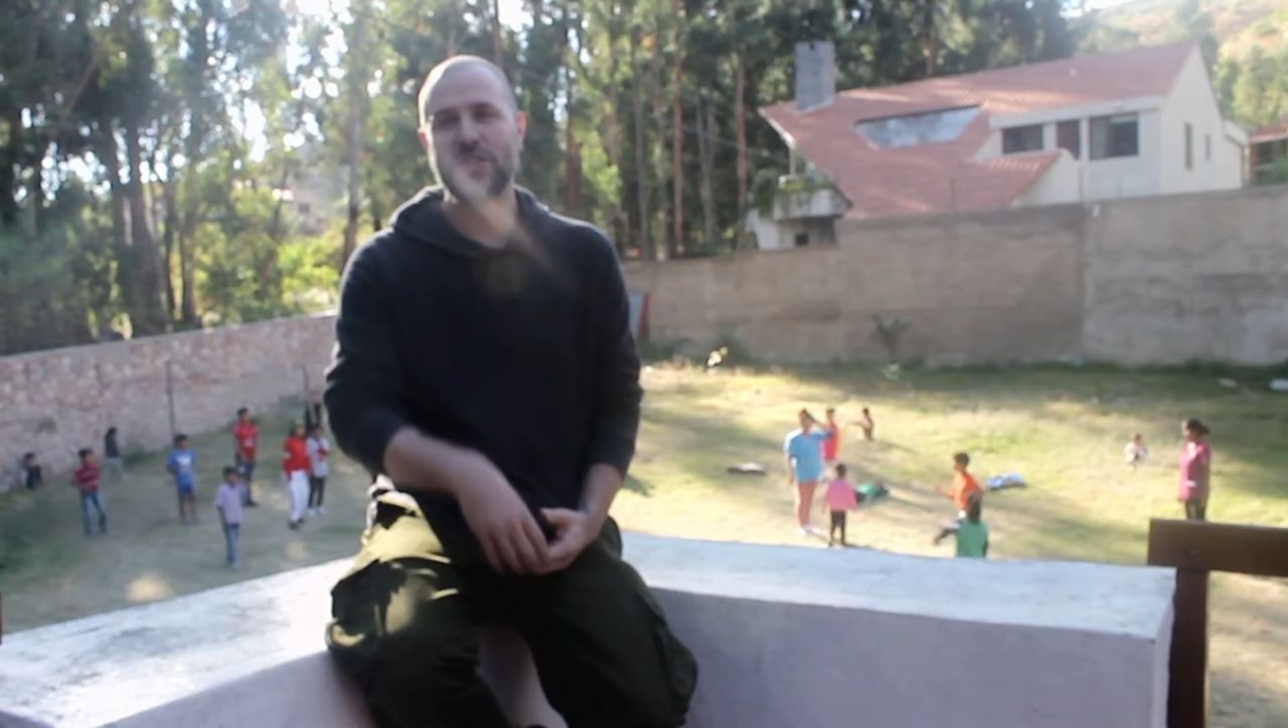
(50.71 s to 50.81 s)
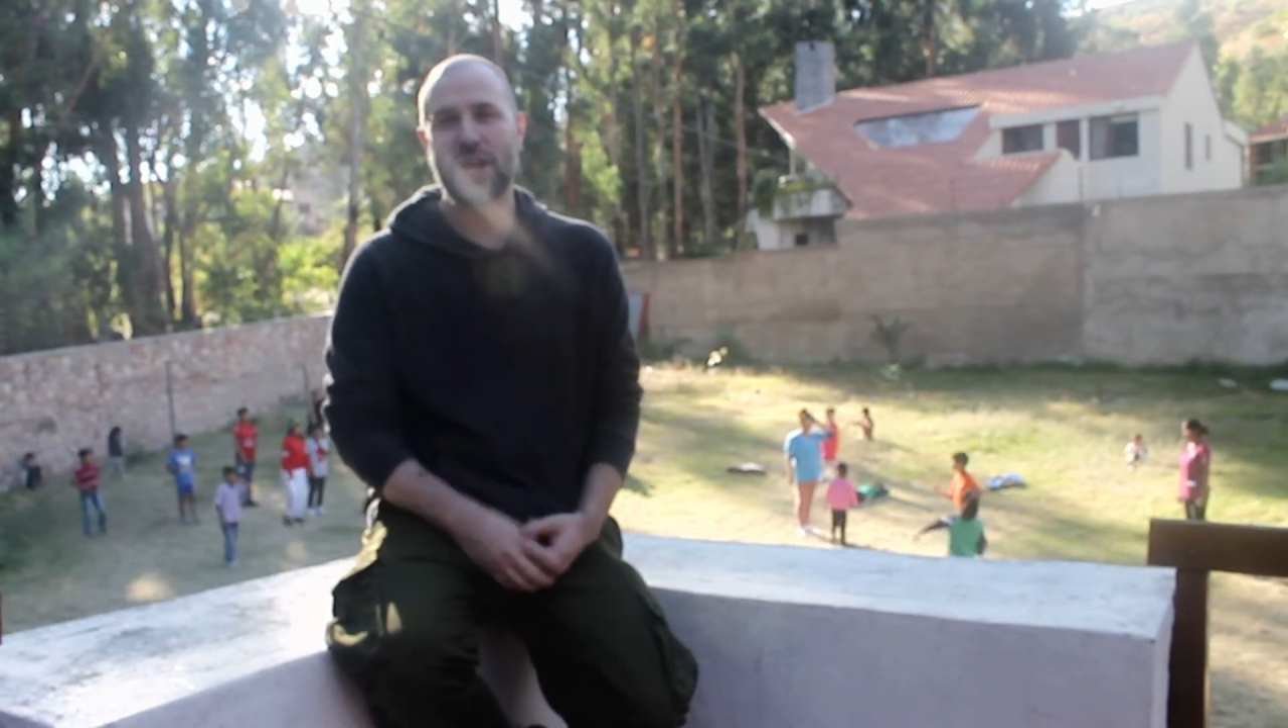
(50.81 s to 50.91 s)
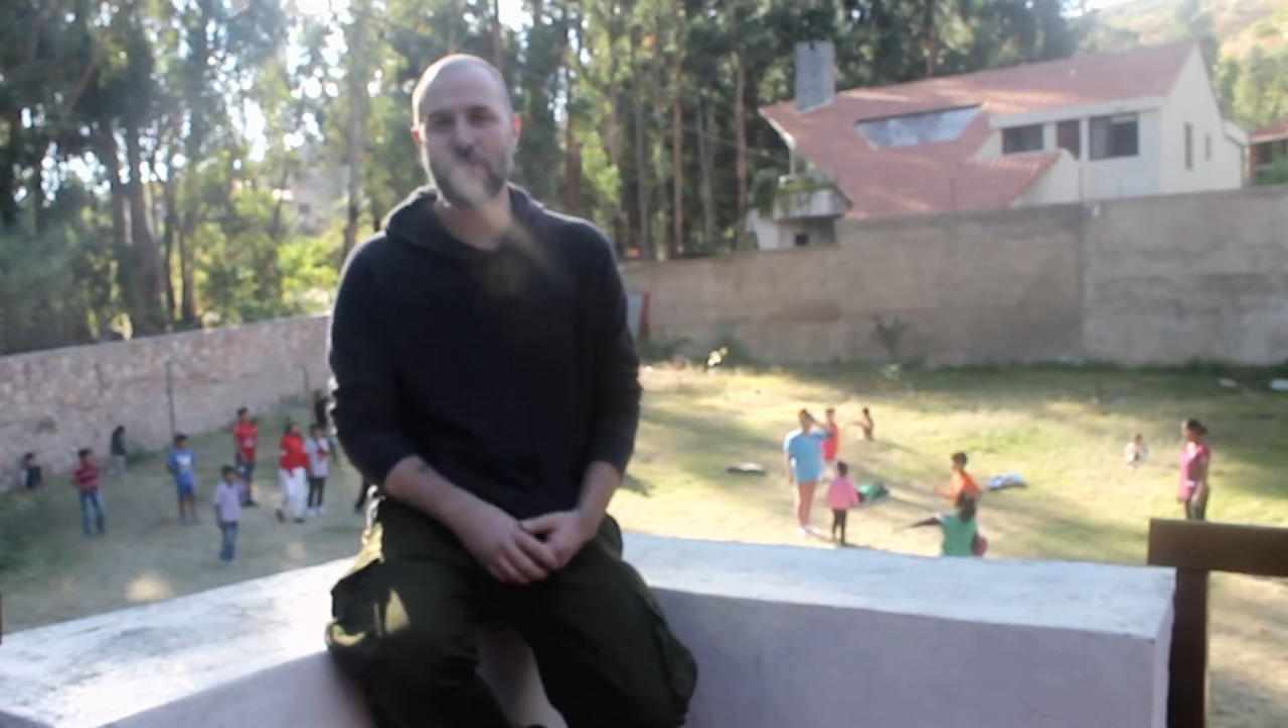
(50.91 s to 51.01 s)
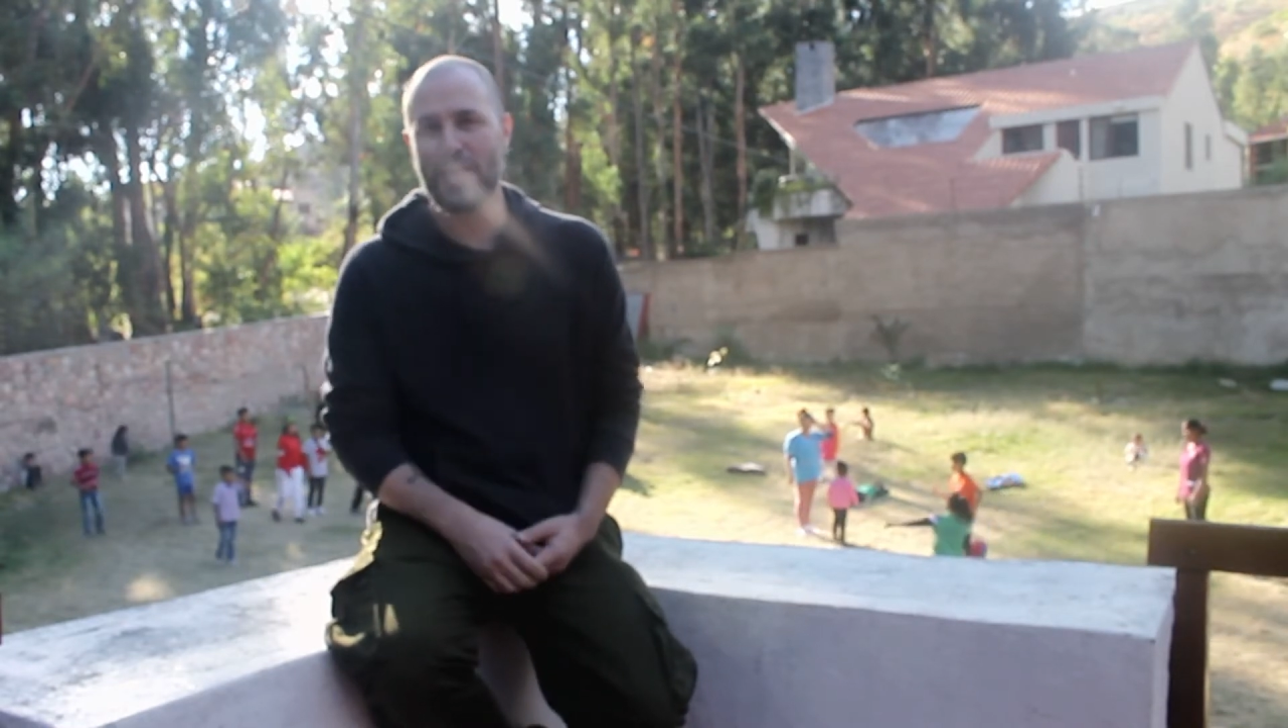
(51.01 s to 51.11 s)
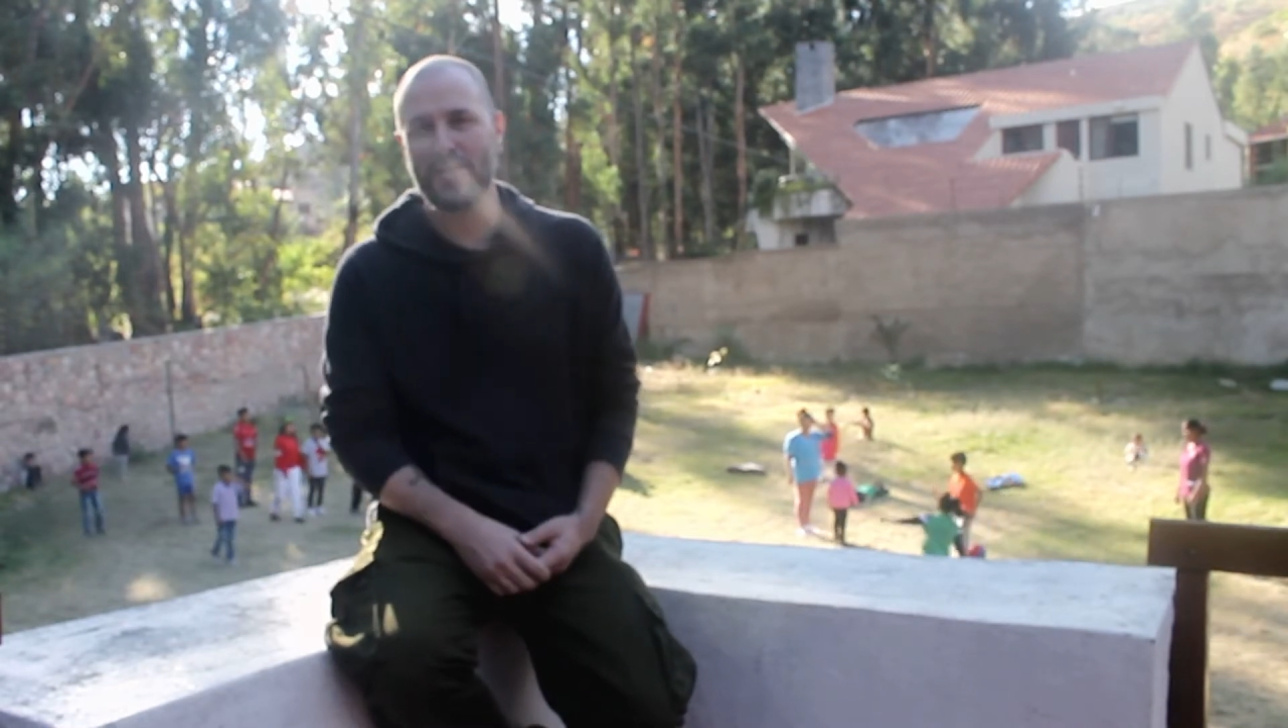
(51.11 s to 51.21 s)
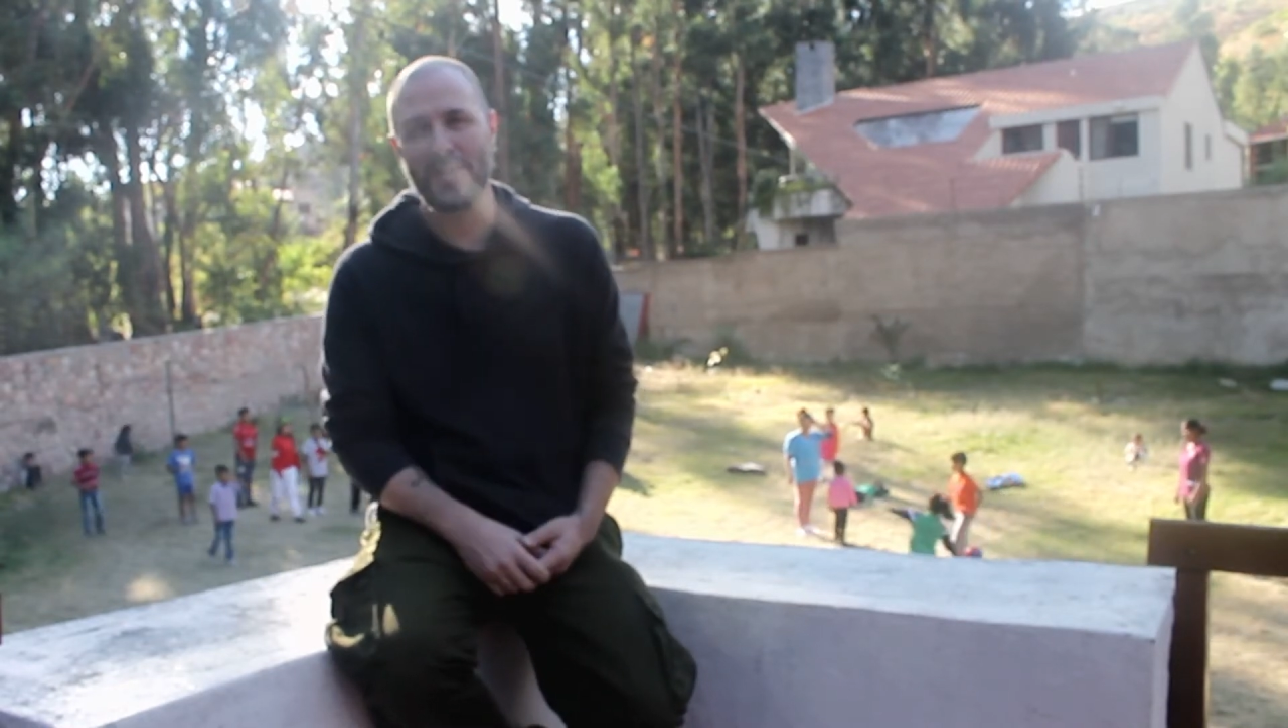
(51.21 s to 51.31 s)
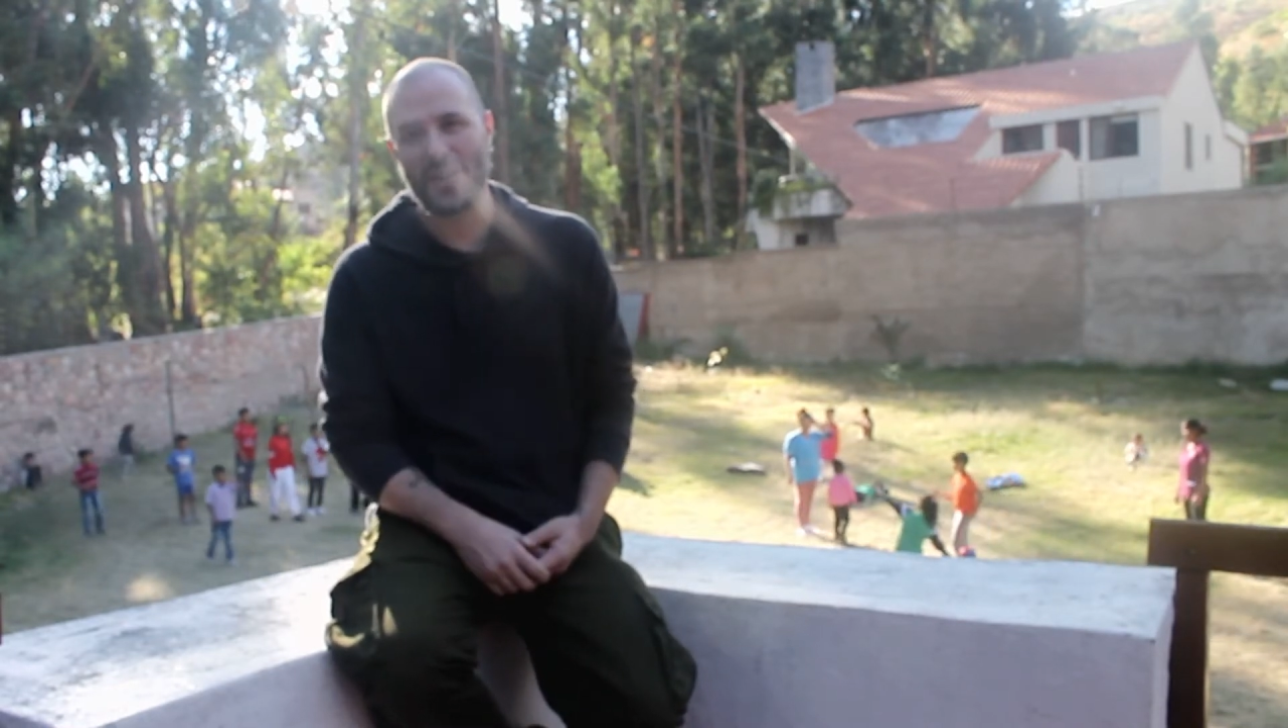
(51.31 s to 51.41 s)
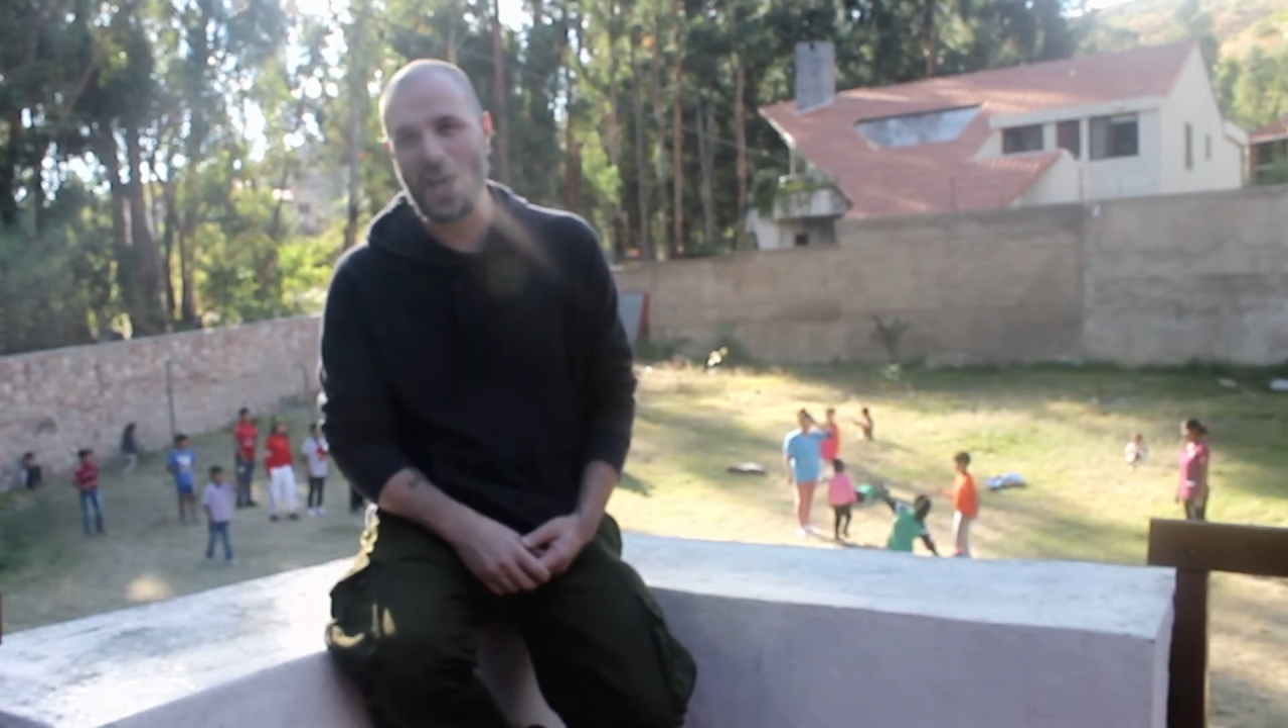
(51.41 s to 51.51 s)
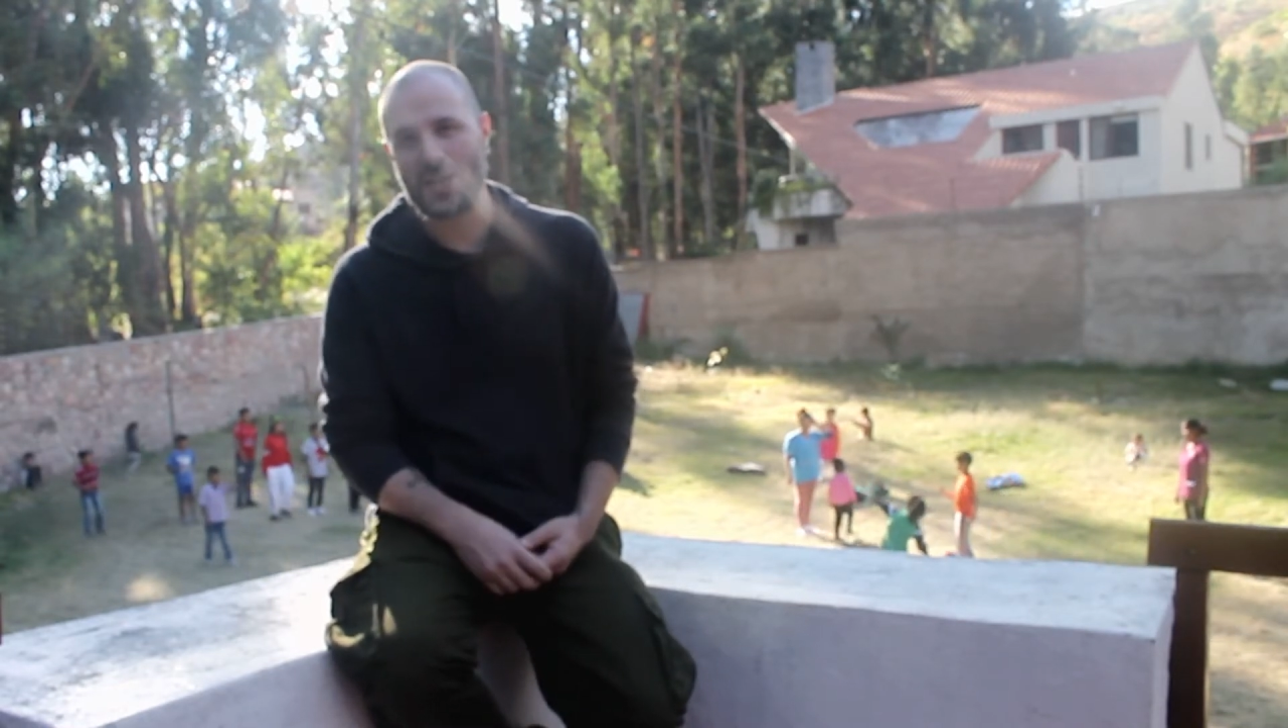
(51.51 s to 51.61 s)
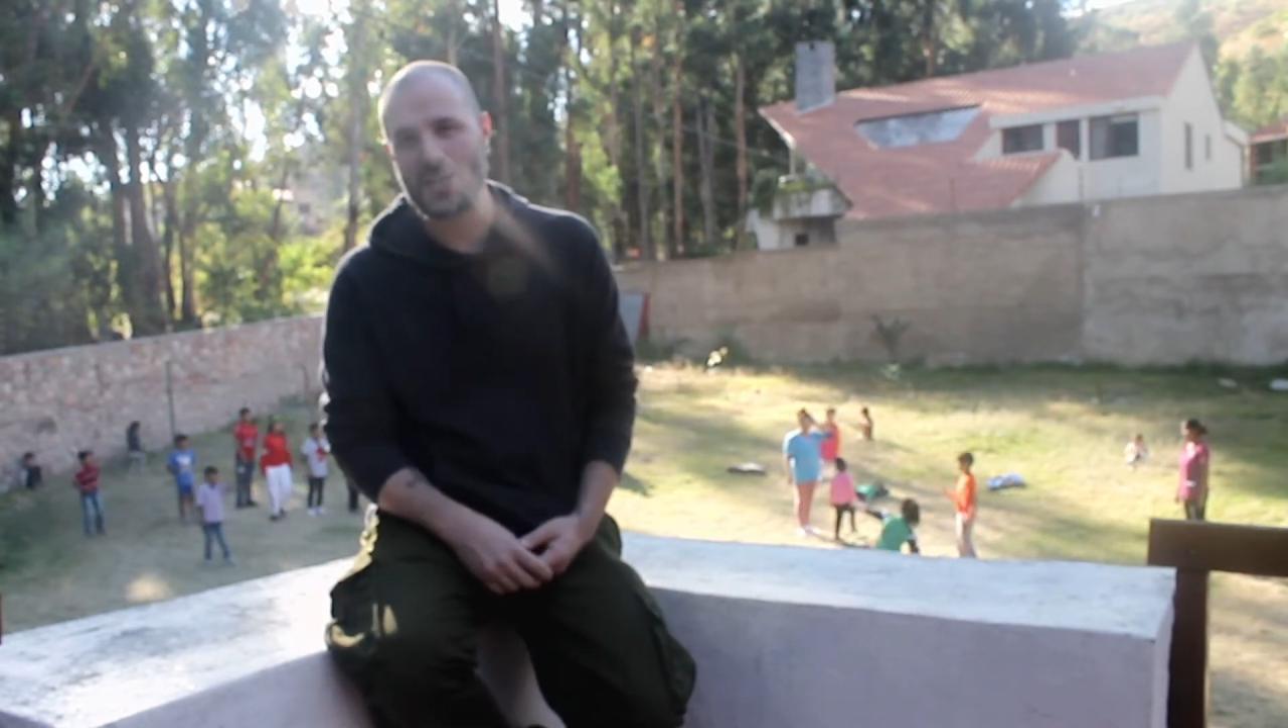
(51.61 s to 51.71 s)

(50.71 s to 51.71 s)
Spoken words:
that I mentioned in the last